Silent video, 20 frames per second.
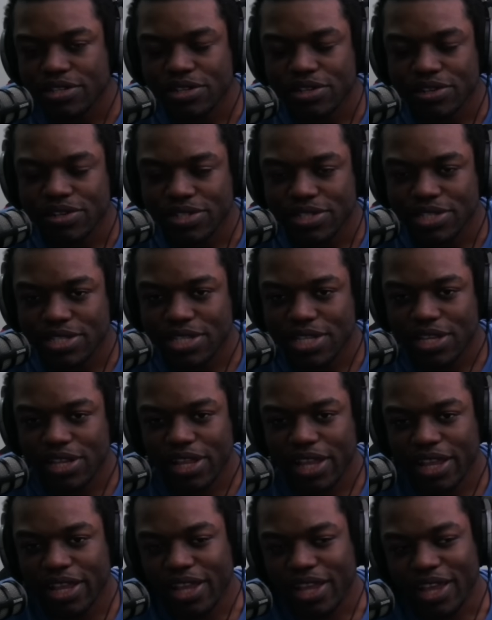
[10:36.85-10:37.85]
So it just did
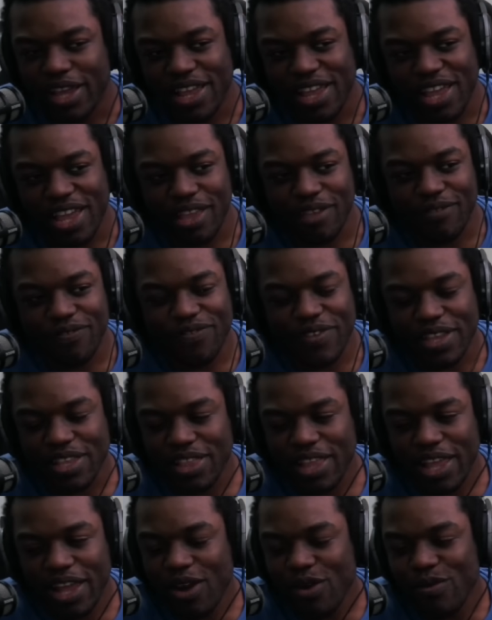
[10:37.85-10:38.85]
like it, it
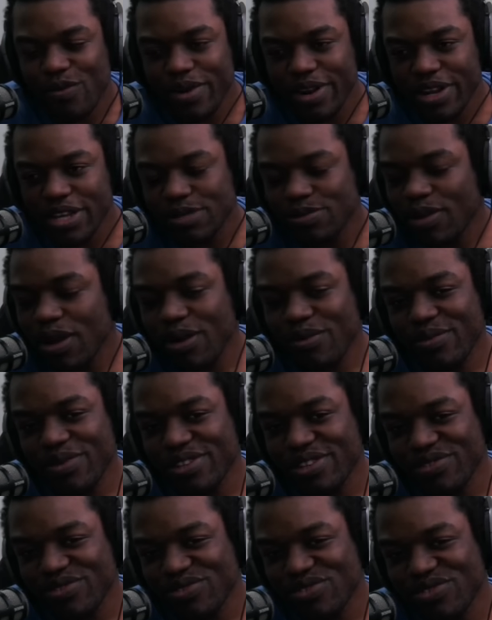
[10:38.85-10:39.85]
fit like a weird spot where
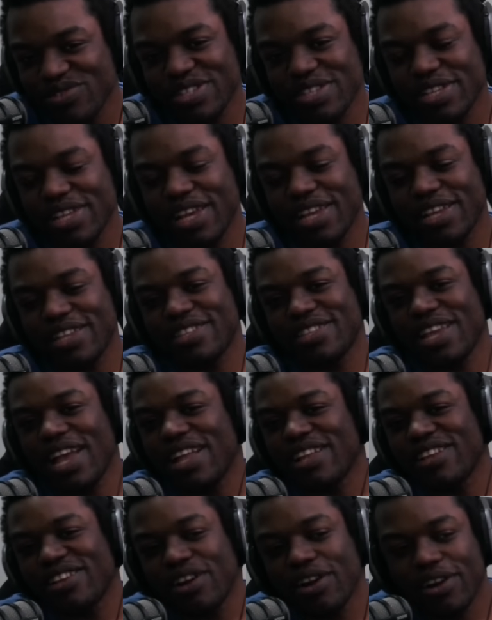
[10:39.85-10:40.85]
there's already like
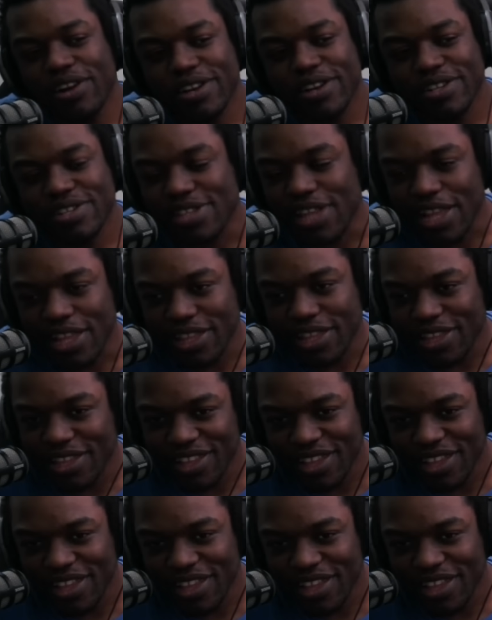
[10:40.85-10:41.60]
ten cards that